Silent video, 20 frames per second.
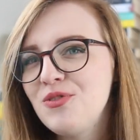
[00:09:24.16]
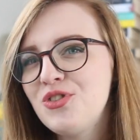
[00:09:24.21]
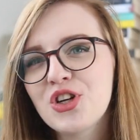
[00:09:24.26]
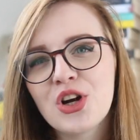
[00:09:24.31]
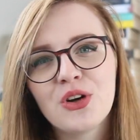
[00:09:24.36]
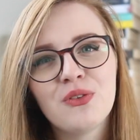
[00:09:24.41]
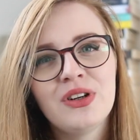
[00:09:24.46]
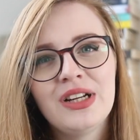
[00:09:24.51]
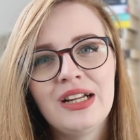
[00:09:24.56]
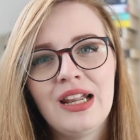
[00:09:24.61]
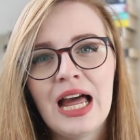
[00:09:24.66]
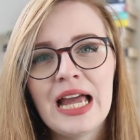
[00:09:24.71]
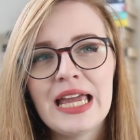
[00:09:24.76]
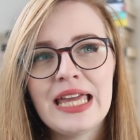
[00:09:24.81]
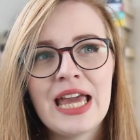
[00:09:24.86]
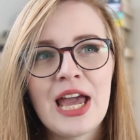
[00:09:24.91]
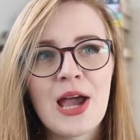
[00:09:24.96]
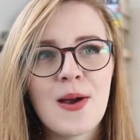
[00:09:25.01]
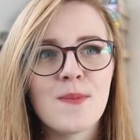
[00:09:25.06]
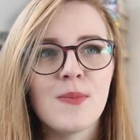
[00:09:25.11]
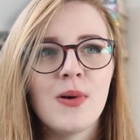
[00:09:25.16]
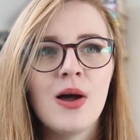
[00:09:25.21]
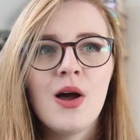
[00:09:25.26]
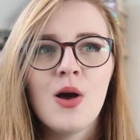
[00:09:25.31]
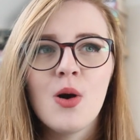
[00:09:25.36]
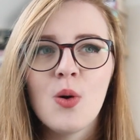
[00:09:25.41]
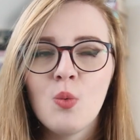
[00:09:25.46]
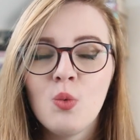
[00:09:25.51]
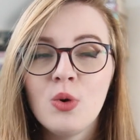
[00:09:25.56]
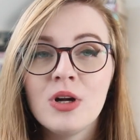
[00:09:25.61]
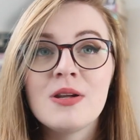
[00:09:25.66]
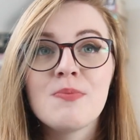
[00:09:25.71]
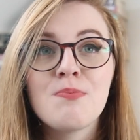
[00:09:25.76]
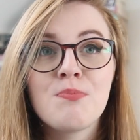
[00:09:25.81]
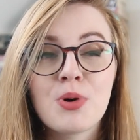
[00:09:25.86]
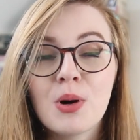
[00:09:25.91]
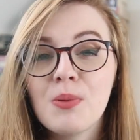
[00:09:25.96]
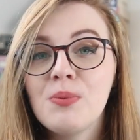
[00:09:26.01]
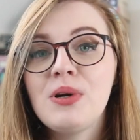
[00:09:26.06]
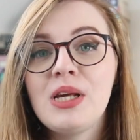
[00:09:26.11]
don't really like him,
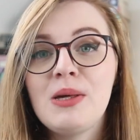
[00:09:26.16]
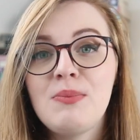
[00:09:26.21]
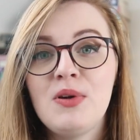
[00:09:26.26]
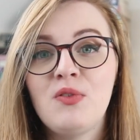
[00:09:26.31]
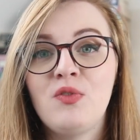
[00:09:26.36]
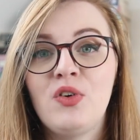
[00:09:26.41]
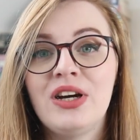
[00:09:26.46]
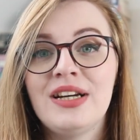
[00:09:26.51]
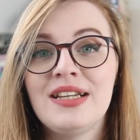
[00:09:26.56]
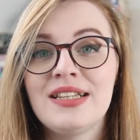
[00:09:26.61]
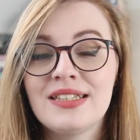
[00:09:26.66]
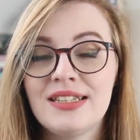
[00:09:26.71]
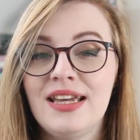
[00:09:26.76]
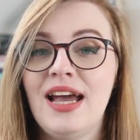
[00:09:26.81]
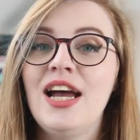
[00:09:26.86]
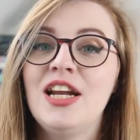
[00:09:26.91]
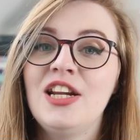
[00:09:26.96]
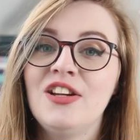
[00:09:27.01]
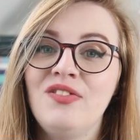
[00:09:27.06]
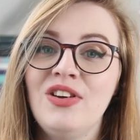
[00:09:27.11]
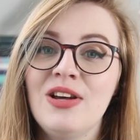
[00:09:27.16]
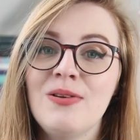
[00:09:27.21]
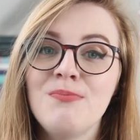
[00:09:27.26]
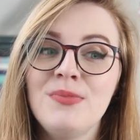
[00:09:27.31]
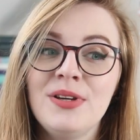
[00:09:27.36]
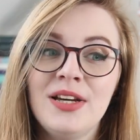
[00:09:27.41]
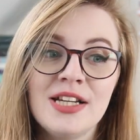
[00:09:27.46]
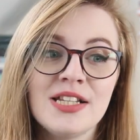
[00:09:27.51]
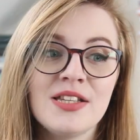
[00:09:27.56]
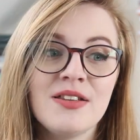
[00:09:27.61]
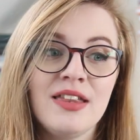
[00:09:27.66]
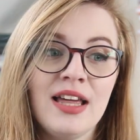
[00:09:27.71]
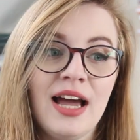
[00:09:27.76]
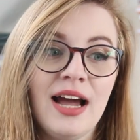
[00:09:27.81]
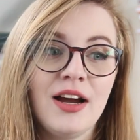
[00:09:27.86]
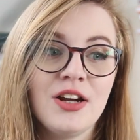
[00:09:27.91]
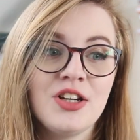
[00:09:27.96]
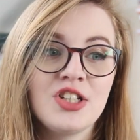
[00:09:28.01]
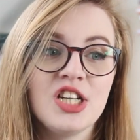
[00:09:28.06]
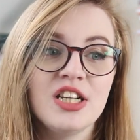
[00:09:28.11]
would probably be very scared of him because of the
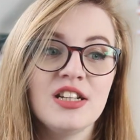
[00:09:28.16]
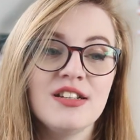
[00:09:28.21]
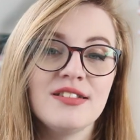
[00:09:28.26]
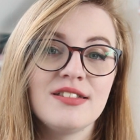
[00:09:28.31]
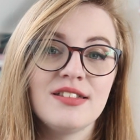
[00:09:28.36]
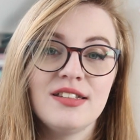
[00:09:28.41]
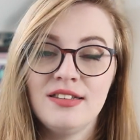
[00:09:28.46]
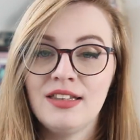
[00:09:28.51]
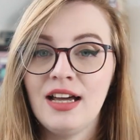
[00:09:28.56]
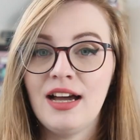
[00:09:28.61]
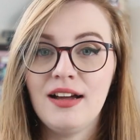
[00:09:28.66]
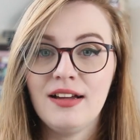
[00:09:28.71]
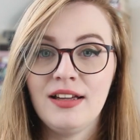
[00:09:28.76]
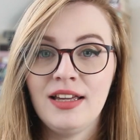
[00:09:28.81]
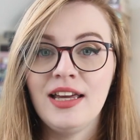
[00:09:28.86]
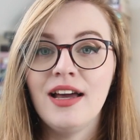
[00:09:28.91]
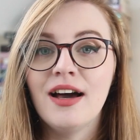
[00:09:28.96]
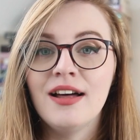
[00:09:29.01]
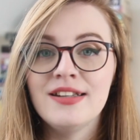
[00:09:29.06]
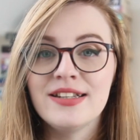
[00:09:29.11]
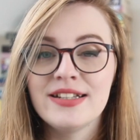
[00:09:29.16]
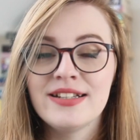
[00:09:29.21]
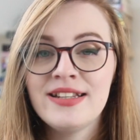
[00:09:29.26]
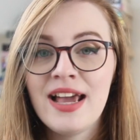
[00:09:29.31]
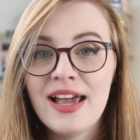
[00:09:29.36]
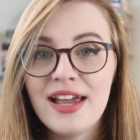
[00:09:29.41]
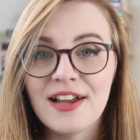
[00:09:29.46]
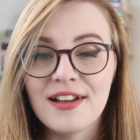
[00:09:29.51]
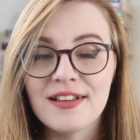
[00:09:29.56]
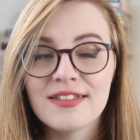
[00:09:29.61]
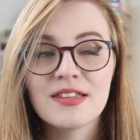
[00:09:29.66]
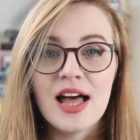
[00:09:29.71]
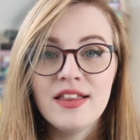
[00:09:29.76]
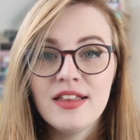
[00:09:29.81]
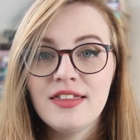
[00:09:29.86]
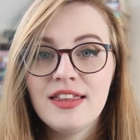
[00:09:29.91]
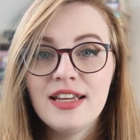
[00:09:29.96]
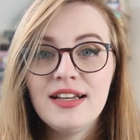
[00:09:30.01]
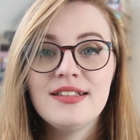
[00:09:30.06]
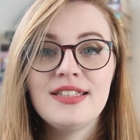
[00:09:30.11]
actions that he undertakes and
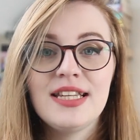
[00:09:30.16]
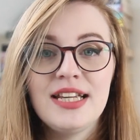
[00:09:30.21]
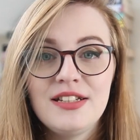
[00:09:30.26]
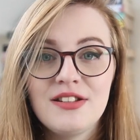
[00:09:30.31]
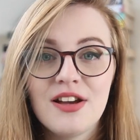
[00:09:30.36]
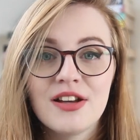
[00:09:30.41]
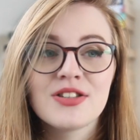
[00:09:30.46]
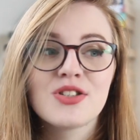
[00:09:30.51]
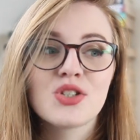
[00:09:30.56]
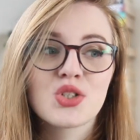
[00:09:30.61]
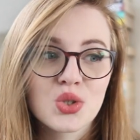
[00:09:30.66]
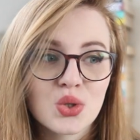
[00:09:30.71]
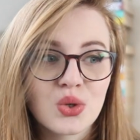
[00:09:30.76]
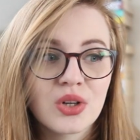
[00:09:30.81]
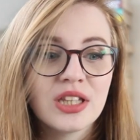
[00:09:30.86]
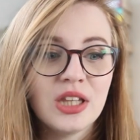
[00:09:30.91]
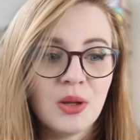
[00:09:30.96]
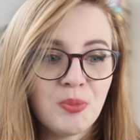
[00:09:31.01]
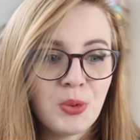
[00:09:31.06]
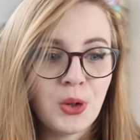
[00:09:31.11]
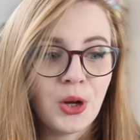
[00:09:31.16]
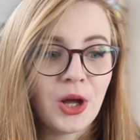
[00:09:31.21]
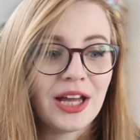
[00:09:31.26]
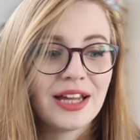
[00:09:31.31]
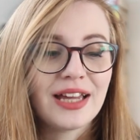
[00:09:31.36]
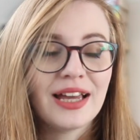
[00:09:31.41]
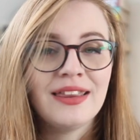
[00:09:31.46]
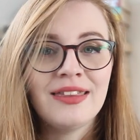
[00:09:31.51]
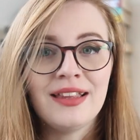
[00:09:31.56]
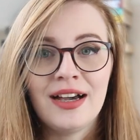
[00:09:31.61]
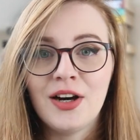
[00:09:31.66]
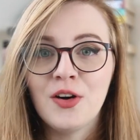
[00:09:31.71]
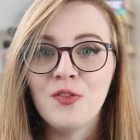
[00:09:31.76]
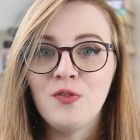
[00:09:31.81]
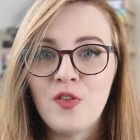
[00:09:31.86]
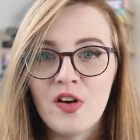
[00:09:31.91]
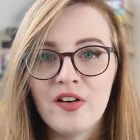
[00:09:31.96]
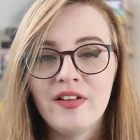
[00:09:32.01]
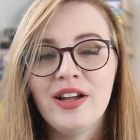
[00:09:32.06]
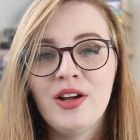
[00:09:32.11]
the things he does during the book that are
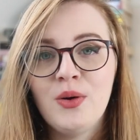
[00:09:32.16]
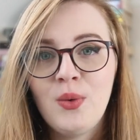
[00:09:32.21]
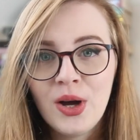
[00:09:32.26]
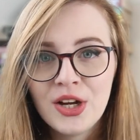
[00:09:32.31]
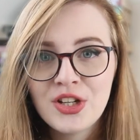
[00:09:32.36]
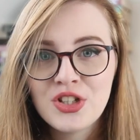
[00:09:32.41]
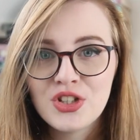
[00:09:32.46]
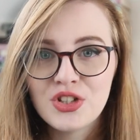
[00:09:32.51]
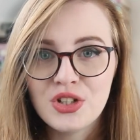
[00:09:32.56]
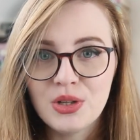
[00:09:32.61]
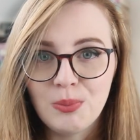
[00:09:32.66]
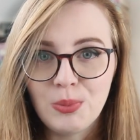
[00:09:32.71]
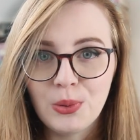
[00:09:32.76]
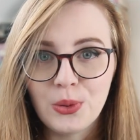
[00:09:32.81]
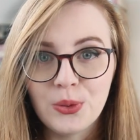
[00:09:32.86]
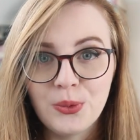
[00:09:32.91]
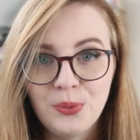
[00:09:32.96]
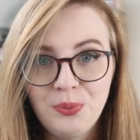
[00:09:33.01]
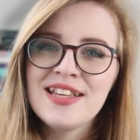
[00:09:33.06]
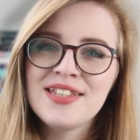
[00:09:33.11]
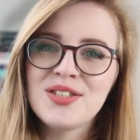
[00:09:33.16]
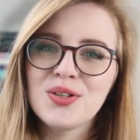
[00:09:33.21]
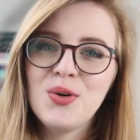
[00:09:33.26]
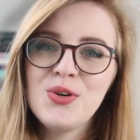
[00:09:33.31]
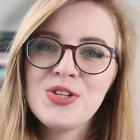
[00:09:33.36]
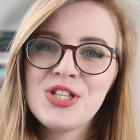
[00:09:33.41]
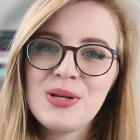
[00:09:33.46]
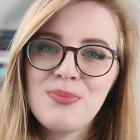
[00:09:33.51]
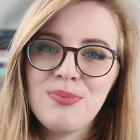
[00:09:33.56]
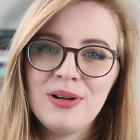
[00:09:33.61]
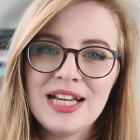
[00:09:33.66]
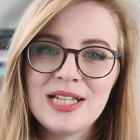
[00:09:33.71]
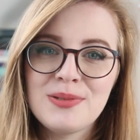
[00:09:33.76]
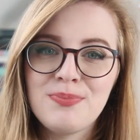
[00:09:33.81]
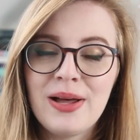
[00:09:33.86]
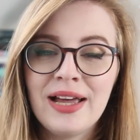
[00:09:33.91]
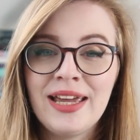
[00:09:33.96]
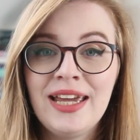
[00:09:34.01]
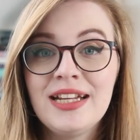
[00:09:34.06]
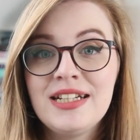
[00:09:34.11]
very questionable. This also plays
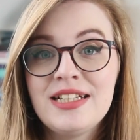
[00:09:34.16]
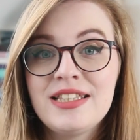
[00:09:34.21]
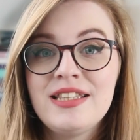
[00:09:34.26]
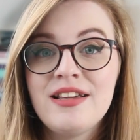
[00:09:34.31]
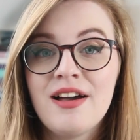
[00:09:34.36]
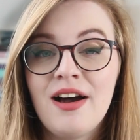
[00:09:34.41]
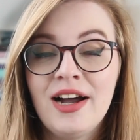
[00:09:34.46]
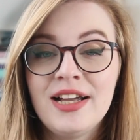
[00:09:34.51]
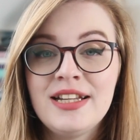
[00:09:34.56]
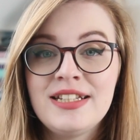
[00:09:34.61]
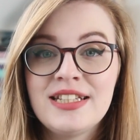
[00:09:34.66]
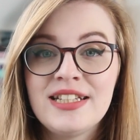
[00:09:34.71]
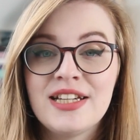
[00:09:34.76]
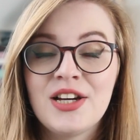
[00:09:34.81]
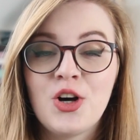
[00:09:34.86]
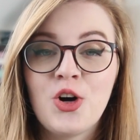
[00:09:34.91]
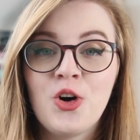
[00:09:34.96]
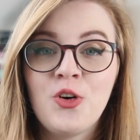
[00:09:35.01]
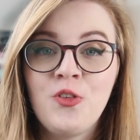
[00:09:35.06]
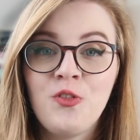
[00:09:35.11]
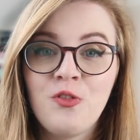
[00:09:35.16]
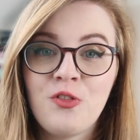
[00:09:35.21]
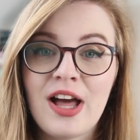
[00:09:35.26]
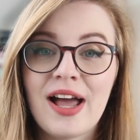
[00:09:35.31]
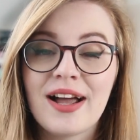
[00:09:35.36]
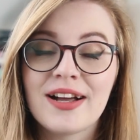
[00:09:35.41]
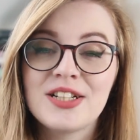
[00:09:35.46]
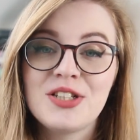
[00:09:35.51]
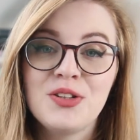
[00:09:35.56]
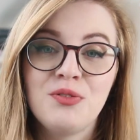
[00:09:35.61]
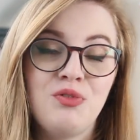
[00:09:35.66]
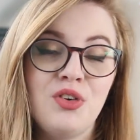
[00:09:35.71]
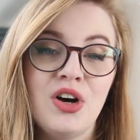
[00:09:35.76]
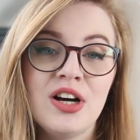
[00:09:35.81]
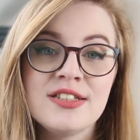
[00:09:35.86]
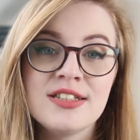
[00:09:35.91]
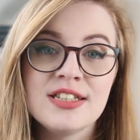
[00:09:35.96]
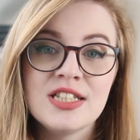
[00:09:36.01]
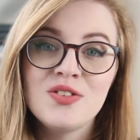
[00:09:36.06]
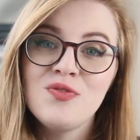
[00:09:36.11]
back into the idea of fact
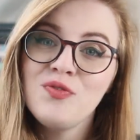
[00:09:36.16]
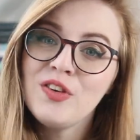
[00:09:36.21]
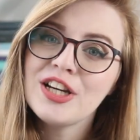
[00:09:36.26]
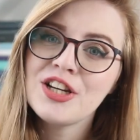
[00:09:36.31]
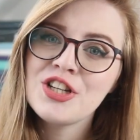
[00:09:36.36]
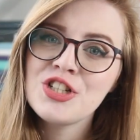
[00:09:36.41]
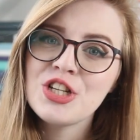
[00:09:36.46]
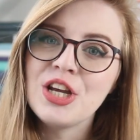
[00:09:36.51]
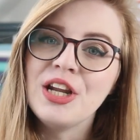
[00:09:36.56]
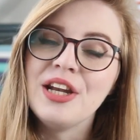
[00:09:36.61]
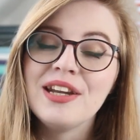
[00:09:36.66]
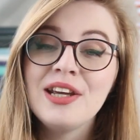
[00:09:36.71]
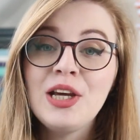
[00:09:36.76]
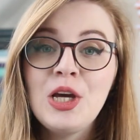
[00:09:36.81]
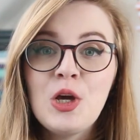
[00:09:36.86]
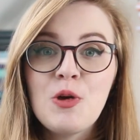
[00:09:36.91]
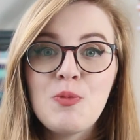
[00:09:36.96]
versus fiction,